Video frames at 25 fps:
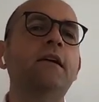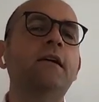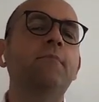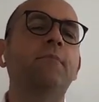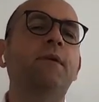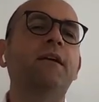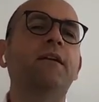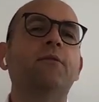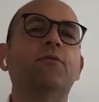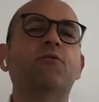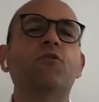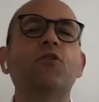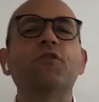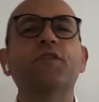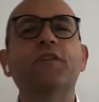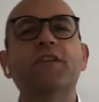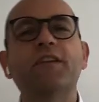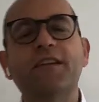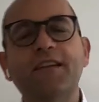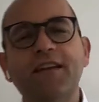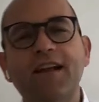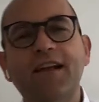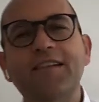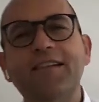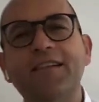But of course, in
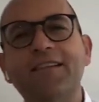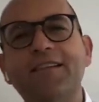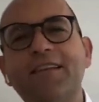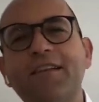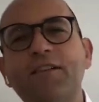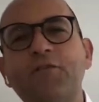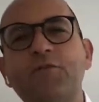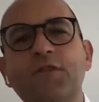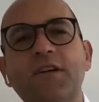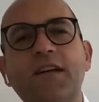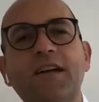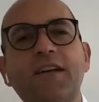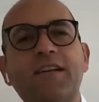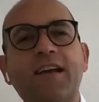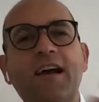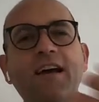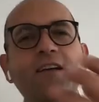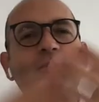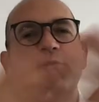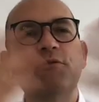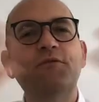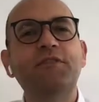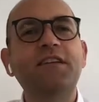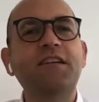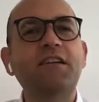the 19th century, that kind
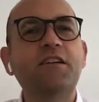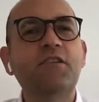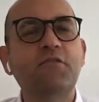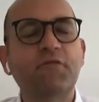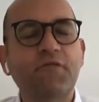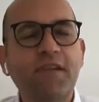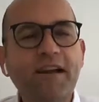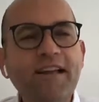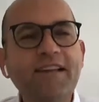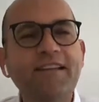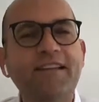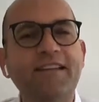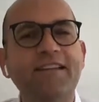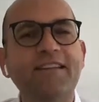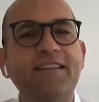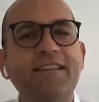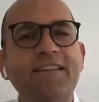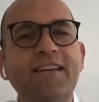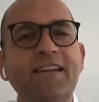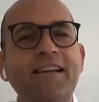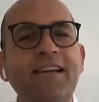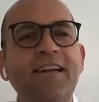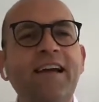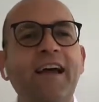of degraded